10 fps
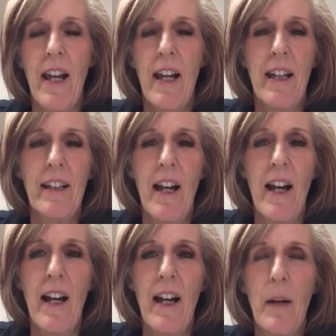And
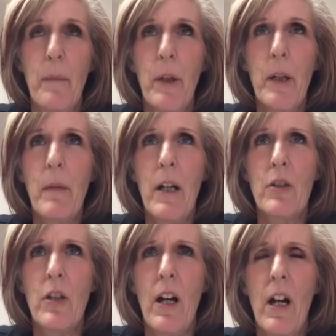pretty
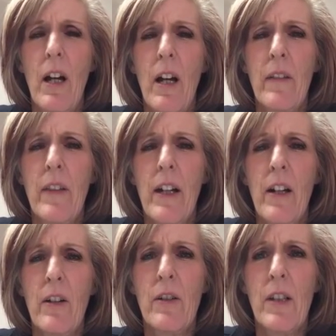much,
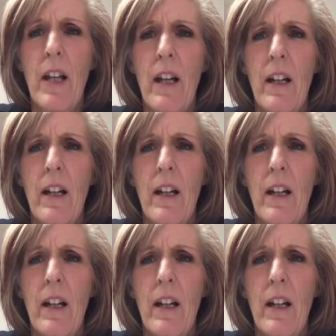there's